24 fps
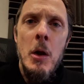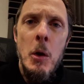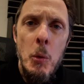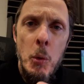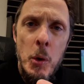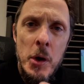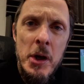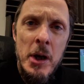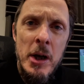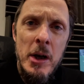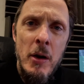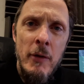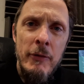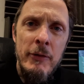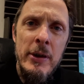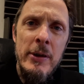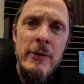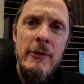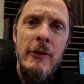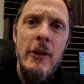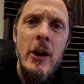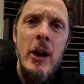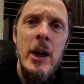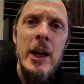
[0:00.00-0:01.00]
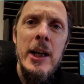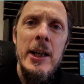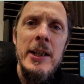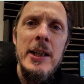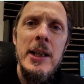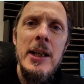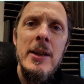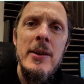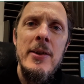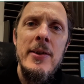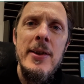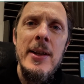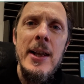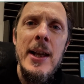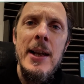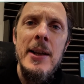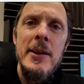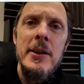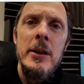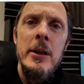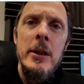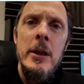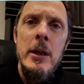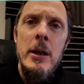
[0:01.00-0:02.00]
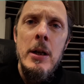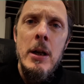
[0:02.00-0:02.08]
what I often find is that